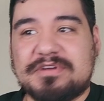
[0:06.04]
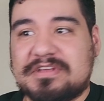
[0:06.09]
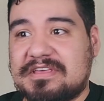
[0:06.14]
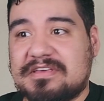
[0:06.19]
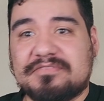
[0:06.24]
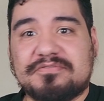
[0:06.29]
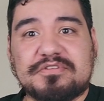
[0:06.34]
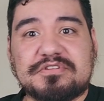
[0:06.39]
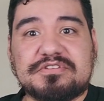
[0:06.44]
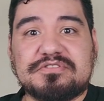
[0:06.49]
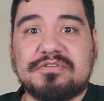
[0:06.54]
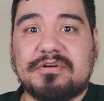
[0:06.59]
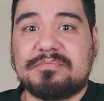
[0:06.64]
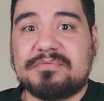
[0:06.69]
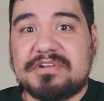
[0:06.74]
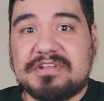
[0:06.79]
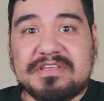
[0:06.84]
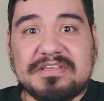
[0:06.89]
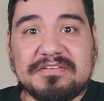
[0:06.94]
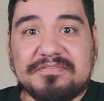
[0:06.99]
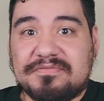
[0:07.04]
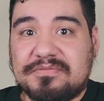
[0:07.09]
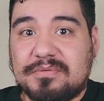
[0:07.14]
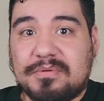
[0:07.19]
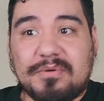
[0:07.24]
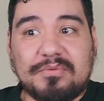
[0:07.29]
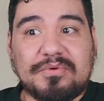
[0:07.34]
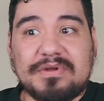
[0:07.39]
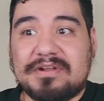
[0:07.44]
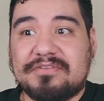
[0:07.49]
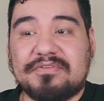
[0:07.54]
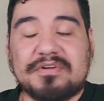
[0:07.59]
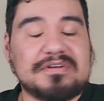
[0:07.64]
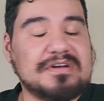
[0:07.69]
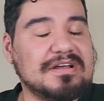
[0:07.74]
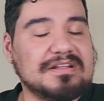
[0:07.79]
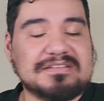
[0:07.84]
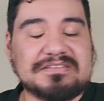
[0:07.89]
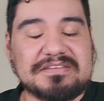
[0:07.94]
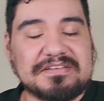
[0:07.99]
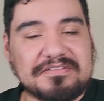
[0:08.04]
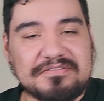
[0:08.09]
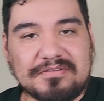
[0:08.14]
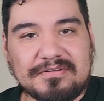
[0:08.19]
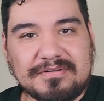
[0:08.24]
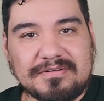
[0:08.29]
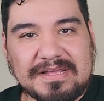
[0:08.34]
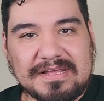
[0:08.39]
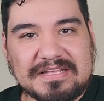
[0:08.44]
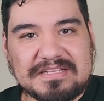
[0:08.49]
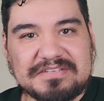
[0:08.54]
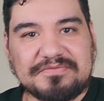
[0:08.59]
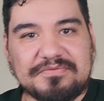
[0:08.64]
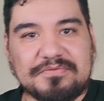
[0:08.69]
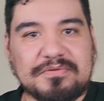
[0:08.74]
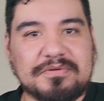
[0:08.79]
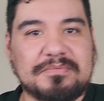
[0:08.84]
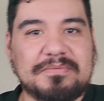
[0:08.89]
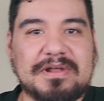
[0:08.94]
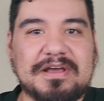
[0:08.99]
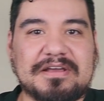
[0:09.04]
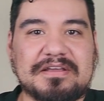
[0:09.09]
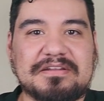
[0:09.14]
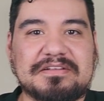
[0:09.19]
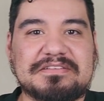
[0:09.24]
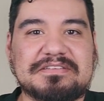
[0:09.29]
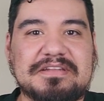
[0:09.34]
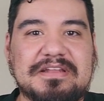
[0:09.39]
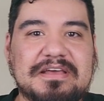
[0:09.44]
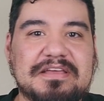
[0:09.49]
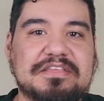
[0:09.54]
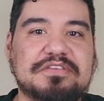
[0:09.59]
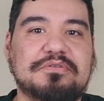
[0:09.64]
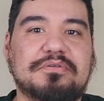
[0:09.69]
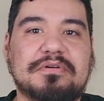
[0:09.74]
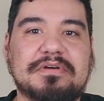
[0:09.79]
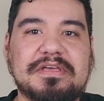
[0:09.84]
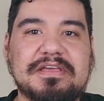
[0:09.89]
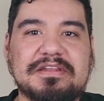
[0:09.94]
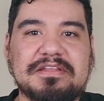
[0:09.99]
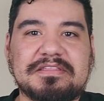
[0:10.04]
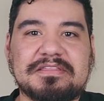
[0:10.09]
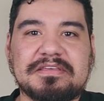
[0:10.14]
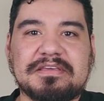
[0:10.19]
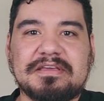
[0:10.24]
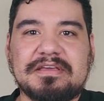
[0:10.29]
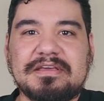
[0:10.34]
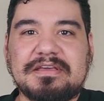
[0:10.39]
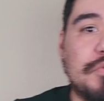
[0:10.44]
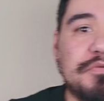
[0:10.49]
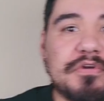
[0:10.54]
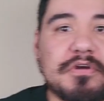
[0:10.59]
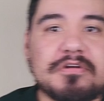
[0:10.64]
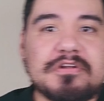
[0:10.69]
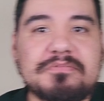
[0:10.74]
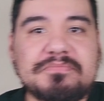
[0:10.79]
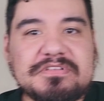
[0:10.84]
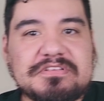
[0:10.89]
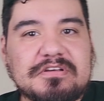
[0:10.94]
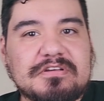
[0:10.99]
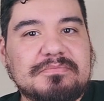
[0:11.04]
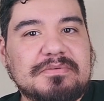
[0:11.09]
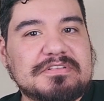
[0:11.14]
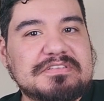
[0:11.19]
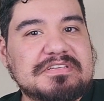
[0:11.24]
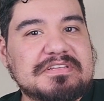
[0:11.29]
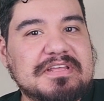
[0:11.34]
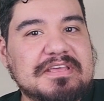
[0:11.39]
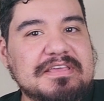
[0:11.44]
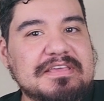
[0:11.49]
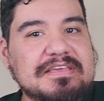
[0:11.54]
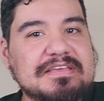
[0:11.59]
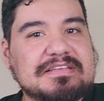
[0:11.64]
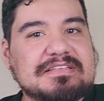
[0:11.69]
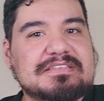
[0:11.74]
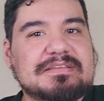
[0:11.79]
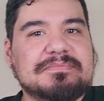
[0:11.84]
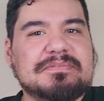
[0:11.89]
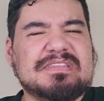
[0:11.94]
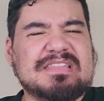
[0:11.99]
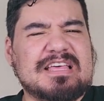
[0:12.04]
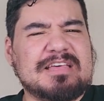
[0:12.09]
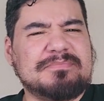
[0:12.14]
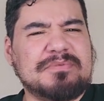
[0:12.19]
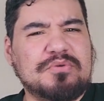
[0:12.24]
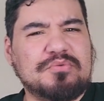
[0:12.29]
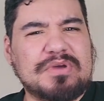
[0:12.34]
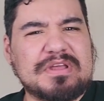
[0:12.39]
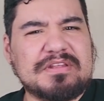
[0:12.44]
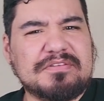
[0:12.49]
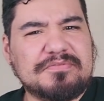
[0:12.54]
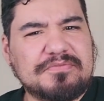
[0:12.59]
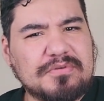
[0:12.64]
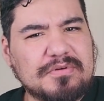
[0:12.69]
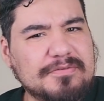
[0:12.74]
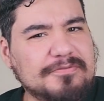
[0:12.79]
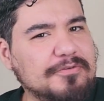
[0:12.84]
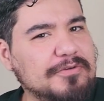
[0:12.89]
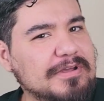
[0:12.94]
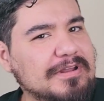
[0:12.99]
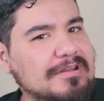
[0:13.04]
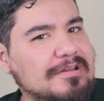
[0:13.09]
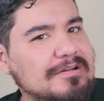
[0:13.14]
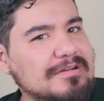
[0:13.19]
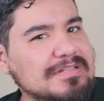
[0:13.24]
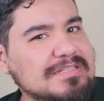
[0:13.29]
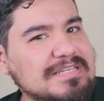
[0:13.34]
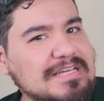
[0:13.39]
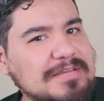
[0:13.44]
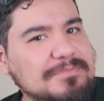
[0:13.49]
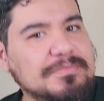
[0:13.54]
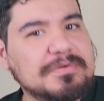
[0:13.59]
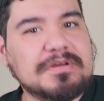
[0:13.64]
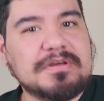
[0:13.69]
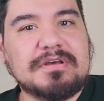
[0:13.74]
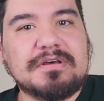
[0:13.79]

a giver, so I'm going to give you all whatever content you all asked for. I'm not going to deny you all anything. What we are going to be talking about today is something that I've been waiting for a long time.